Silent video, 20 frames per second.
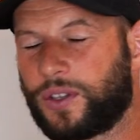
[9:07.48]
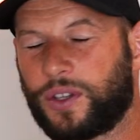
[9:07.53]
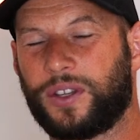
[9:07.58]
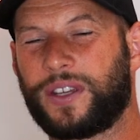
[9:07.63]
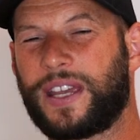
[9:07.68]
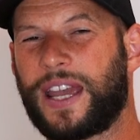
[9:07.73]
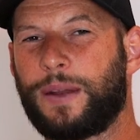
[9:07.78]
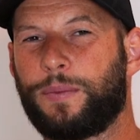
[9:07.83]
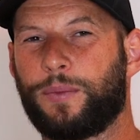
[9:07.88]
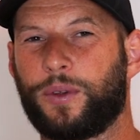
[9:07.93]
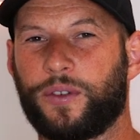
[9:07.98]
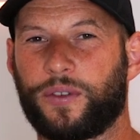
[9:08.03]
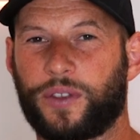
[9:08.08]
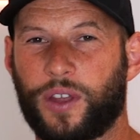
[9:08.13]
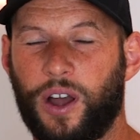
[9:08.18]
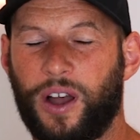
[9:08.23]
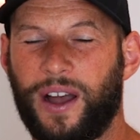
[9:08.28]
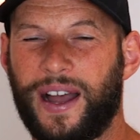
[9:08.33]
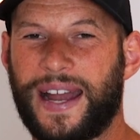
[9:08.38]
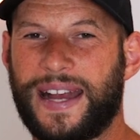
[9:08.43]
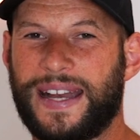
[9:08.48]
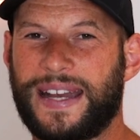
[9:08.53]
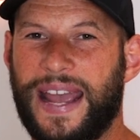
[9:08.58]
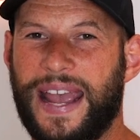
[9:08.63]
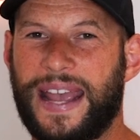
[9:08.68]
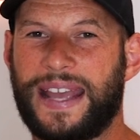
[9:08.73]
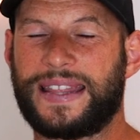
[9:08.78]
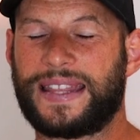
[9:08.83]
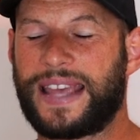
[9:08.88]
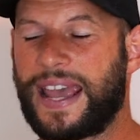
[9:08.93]
so you can move the height
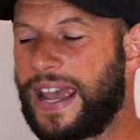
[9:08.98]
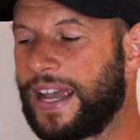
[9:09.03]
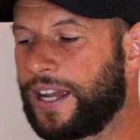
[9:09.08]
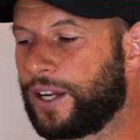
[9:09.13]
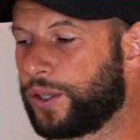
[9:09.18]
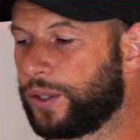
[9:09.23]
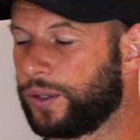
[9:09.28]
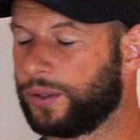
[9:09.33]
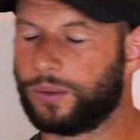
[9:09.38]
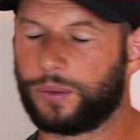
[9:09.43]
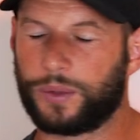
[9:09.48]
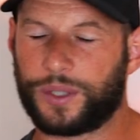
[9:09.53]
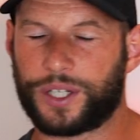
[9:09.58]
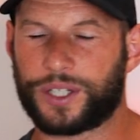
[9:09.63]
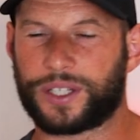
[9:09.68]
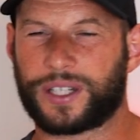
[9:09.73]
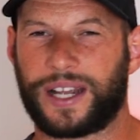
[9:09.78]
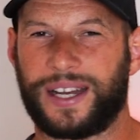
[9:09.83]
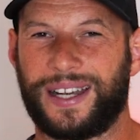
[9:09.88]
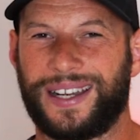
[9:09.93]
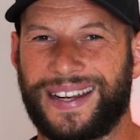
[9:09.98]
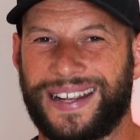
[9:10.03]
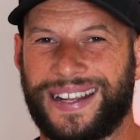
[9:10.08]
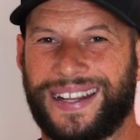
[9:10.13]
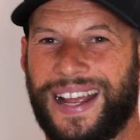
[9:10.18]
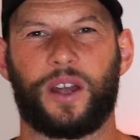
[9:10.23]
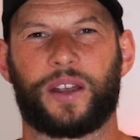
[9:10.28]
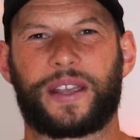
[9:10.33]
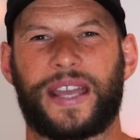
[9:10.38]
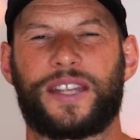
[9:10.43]
and the angle, which is kind of
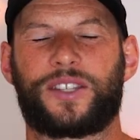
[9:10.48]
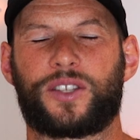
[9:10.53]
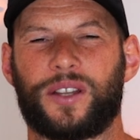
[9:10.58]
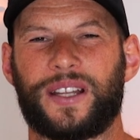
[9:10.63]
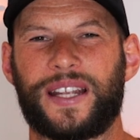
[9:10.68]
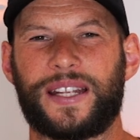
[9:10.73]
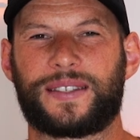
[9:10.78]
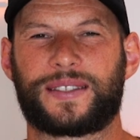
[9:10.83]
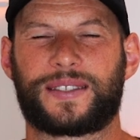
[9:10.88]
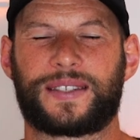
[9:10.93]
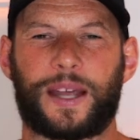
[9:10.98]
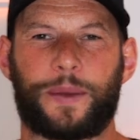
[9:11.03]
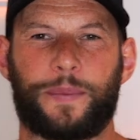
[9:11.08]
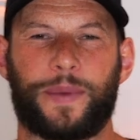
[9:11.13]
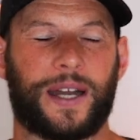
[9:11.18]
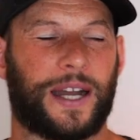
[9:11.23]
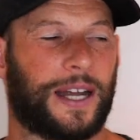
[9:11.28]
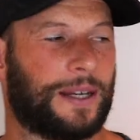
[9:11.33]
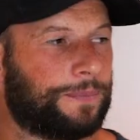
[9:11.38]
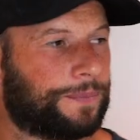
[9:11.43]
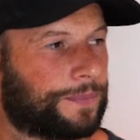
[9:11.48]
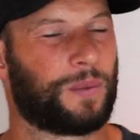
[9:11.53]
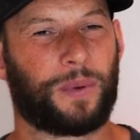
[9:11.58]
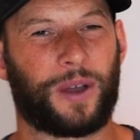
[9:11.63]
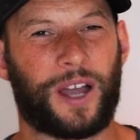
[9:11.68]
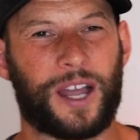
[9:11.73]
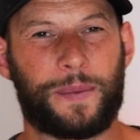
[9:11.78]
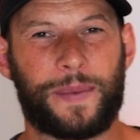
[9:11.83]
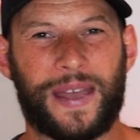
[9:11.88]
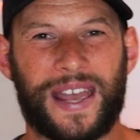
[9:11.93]
neat. Okay, so let's sum it up.
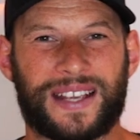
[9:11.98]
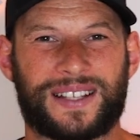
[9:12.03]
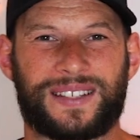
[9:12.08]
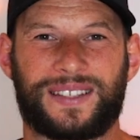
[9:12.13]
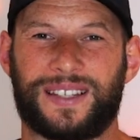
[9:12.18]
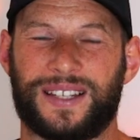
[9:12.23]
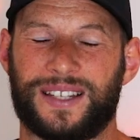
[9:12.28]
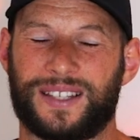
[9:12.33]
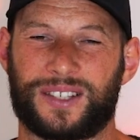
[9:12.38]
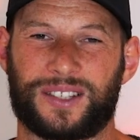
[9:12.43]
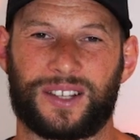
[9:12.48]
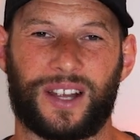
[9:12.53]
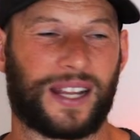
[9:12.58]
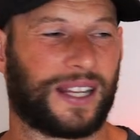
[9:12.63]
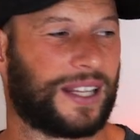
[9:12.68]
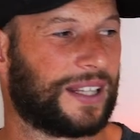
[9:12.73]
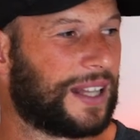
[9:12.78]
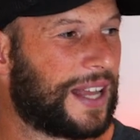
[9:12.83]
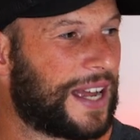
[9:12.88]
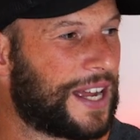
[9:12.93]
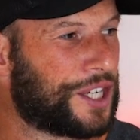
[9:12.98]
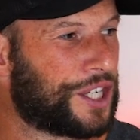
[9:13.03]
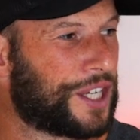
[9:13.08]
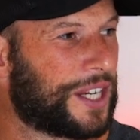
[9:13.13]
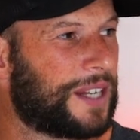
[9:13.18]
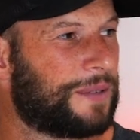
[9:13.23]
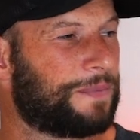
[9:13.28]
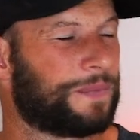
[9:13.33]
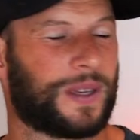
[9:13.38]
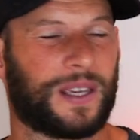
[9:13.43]
Biomax is slightly
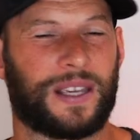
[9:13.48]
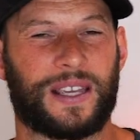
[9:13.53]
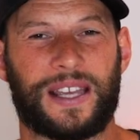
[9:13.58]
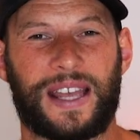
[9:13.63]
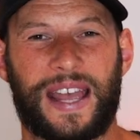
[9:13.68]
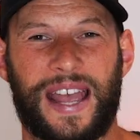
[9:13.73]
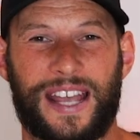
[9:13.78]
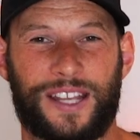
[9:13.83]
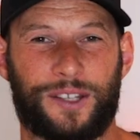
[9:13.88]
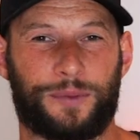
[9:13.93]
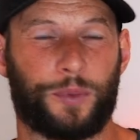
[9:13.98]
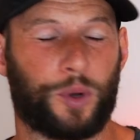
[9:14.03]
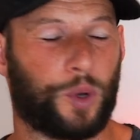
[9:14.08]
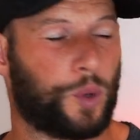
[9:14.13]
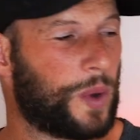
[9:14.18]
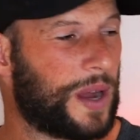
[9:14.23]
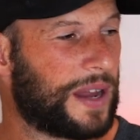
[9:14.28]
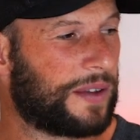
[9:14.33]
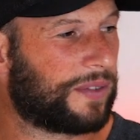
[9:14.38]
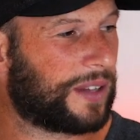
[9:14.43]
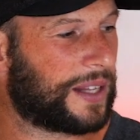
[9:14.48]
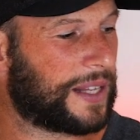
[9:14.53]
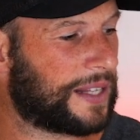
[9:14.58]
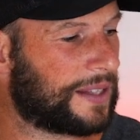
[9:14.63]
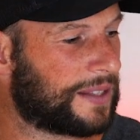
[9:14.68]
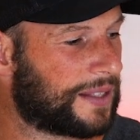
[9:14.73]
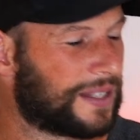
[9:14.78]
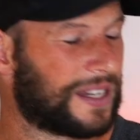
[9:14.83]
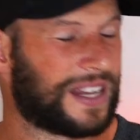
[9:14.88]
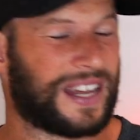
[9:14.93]
larger, has more
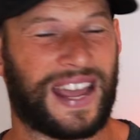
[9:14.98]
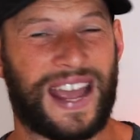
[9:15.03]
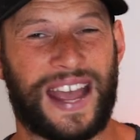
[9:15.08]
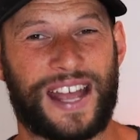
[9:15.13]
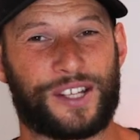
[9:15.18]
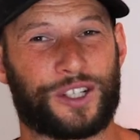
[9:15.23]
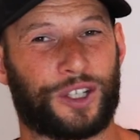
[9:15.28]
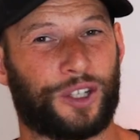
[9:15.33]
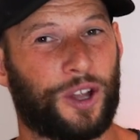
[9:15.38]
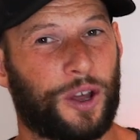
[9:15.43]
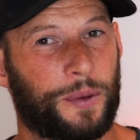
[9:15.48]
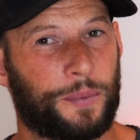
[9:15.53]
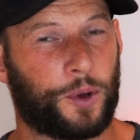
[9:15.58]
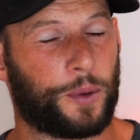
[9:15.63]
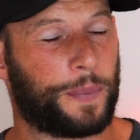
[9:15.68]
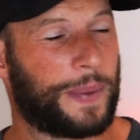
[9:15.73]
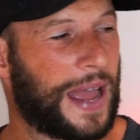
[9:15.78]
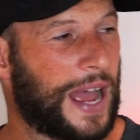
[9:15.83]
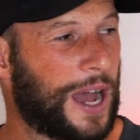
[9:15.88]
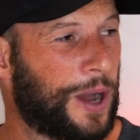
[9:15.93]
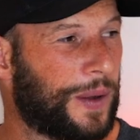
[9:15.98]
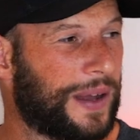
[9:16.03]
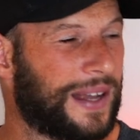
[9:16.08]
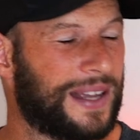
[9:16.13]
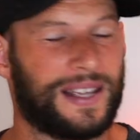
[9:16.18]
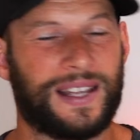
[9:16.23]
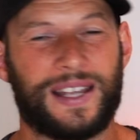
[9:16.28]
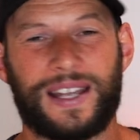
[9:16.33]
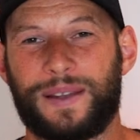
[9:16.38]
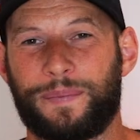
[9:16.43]
wavelengths, has a lot more
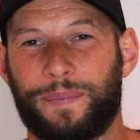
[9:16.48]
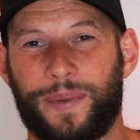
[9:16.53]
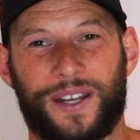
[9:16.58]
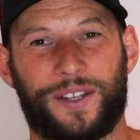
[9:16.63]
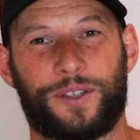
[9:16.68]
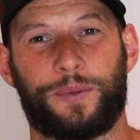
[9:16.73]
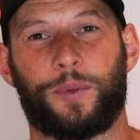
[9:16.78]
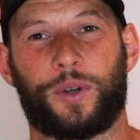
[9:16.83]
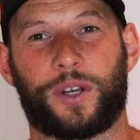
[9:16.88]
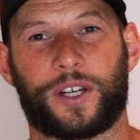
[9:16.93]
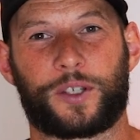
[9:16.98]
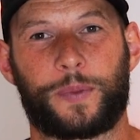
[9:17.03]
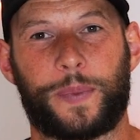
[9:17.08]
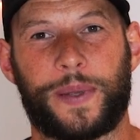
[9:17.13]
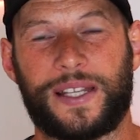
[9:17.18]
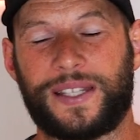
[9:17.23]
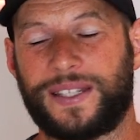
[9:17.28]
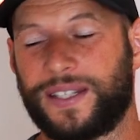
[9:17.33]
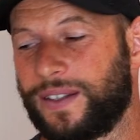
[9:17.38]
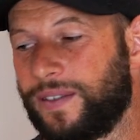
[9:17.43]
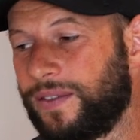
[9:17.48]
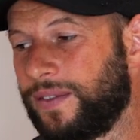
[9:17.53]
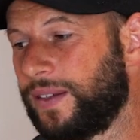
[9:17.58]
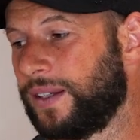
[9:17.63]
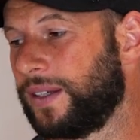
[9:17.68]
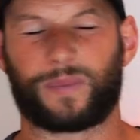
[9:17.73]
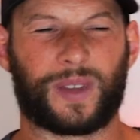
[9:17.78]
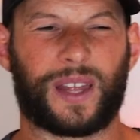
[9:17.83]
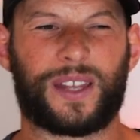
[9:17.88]
power, but is more expensive.